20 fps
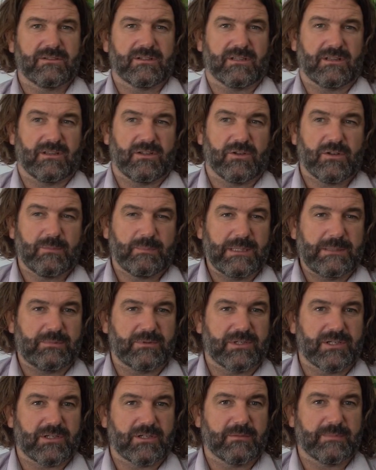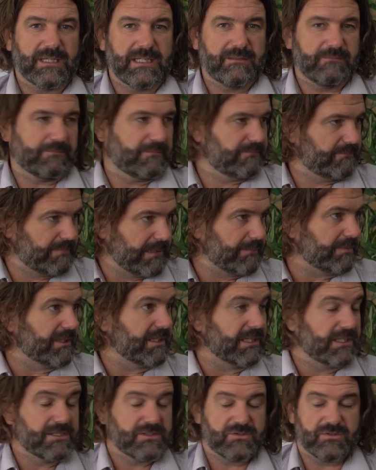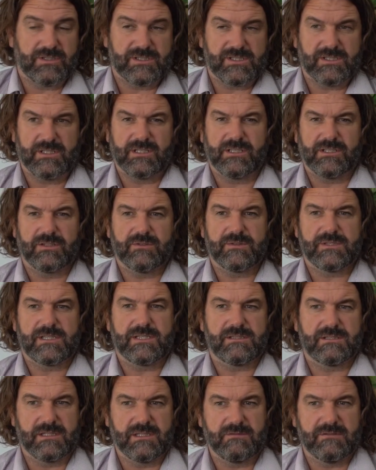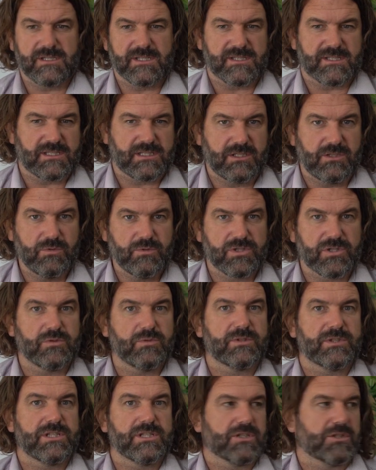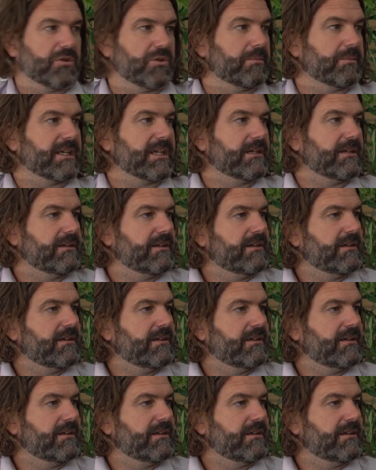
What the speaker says: not a lot of people know about, people in industry certainly do, is there is a skill shortage looming.